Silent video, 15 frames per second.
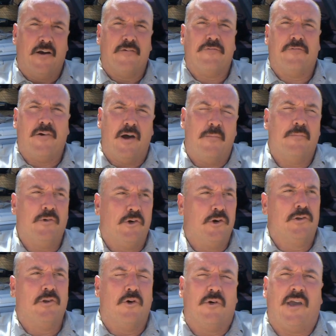from
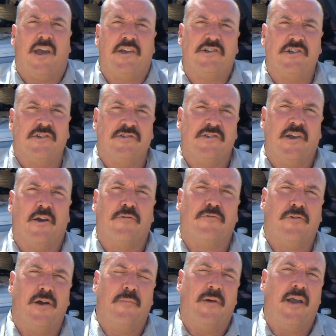good locations. They are
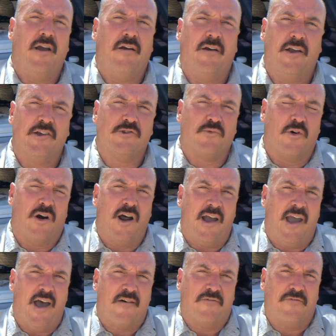from areas where I
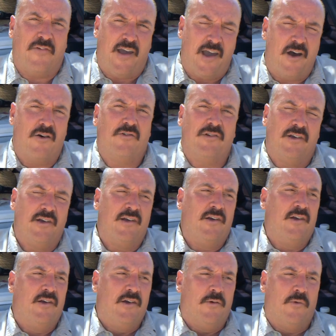have
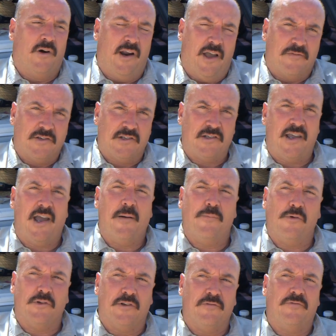
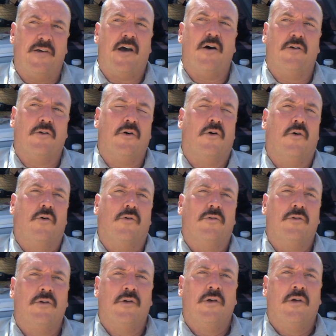sampled and found gold.
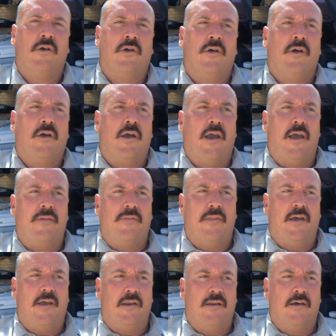And
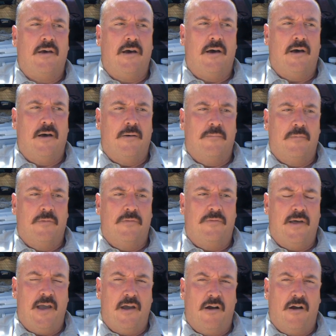then they